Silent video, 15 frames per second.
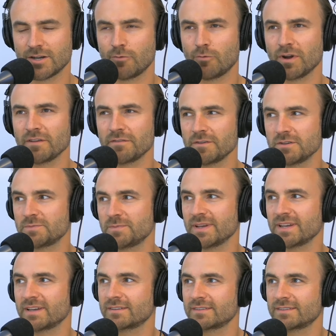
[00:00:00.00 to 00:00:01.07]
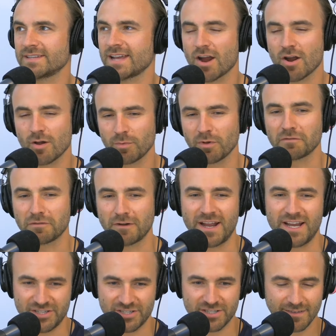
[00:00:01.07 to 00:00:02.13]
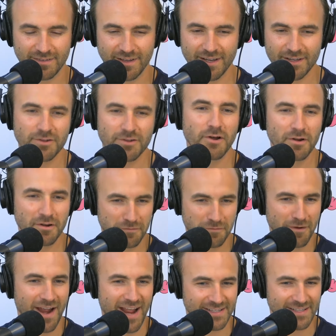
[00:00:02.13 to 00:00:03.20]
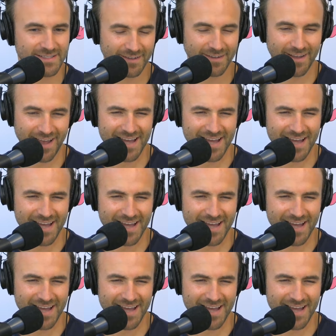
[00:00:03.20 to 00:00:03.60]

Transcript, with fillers: what if you speak terrible French and you go to France